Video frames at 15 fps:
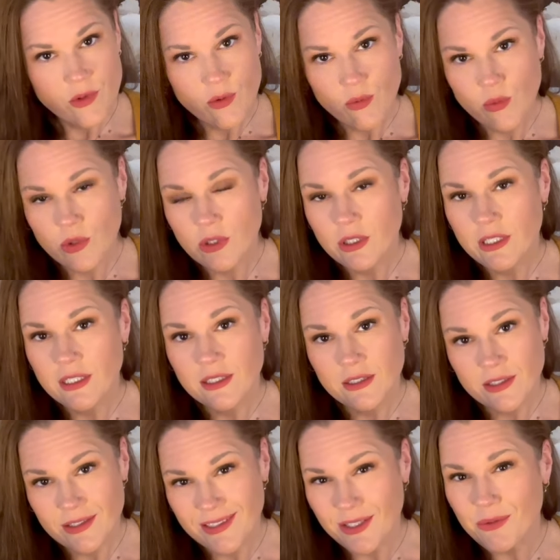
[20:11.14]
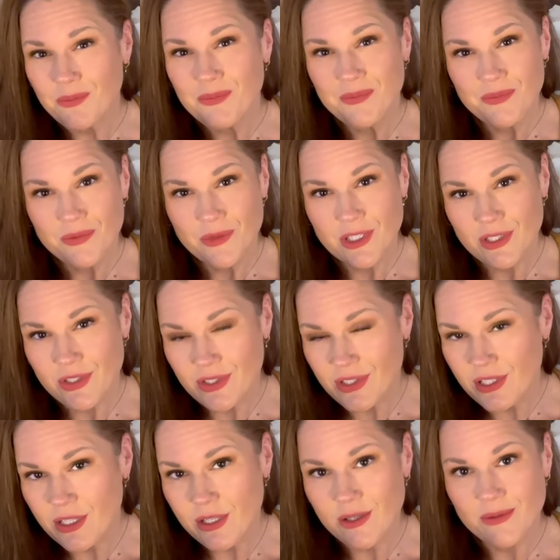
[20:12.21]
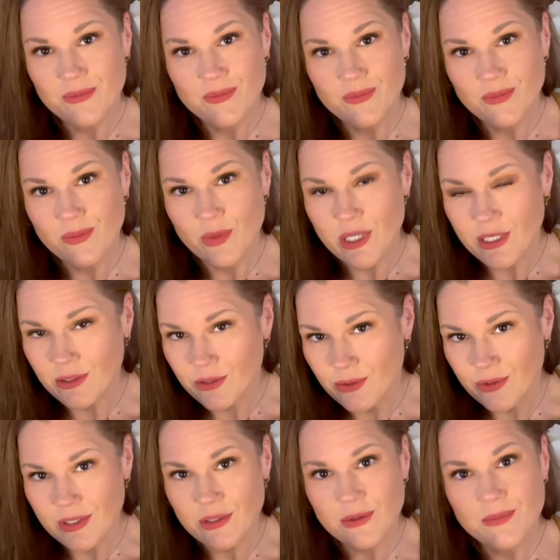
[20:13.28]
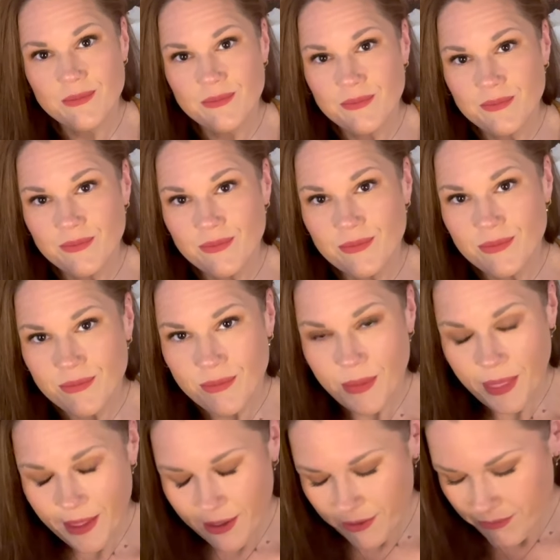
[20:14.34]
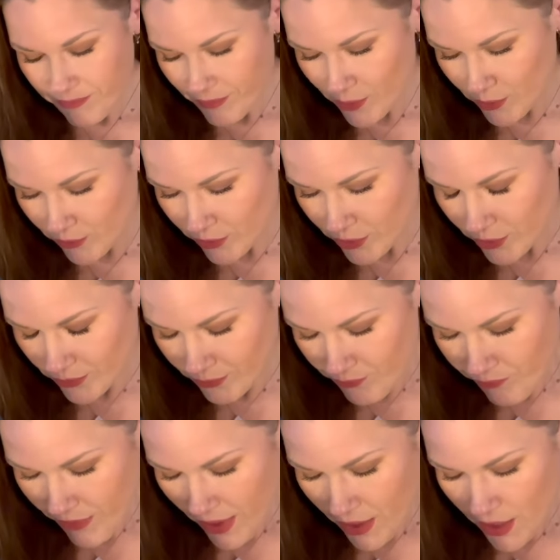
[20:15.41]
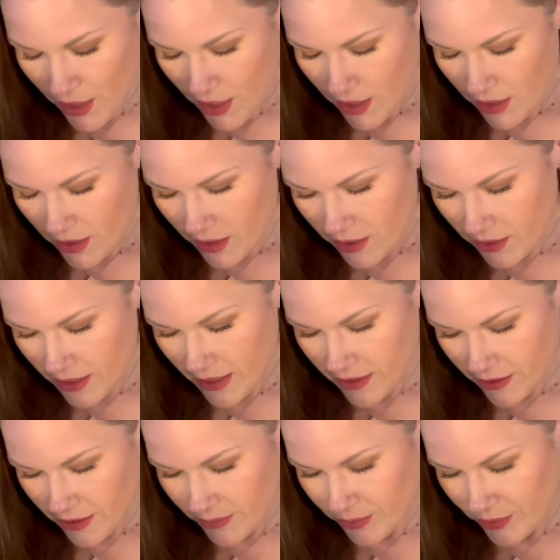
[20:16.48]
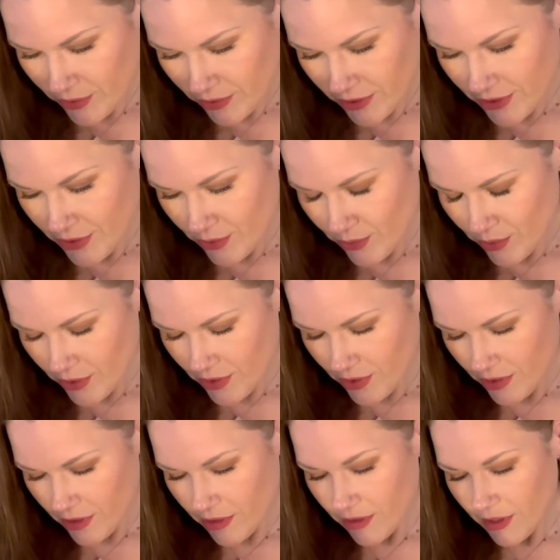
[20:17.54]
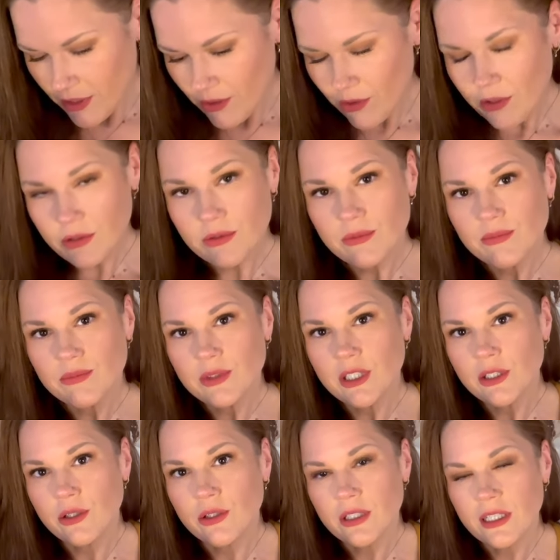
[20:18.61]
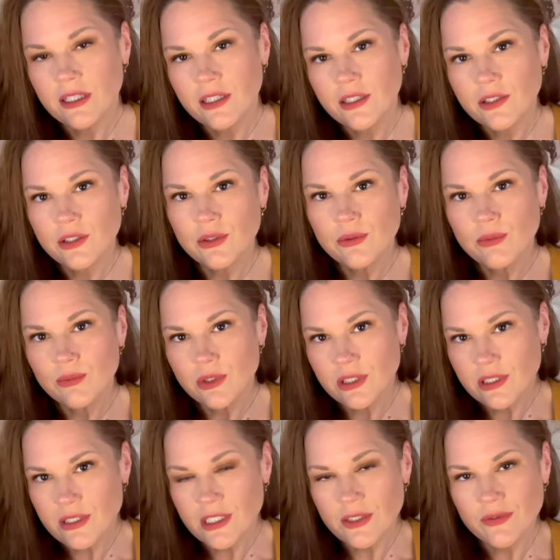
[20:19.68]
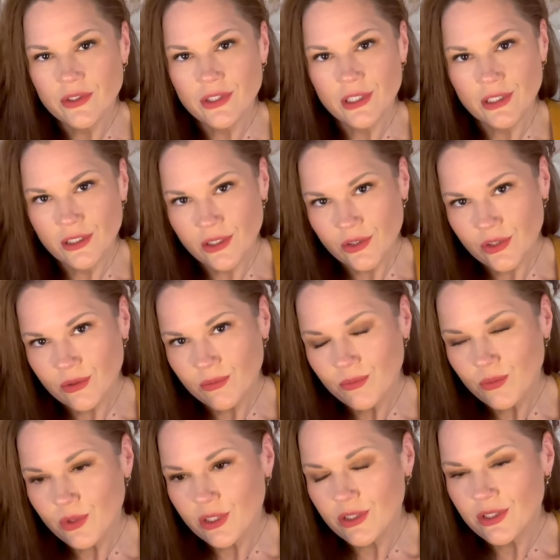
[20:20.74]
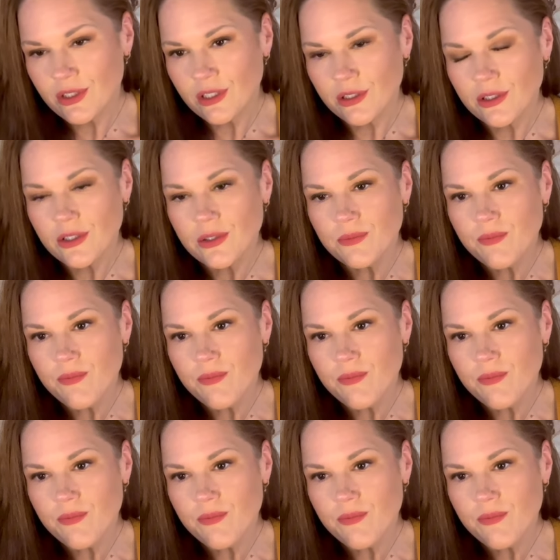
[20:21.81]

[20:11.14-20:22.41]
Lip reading: we're looking at this now. This is the year. We can do this. Okay? Good for you. Eight of Cups, Three of Swords. It hurt. It hurt like heck with this lover's connection. We understand this.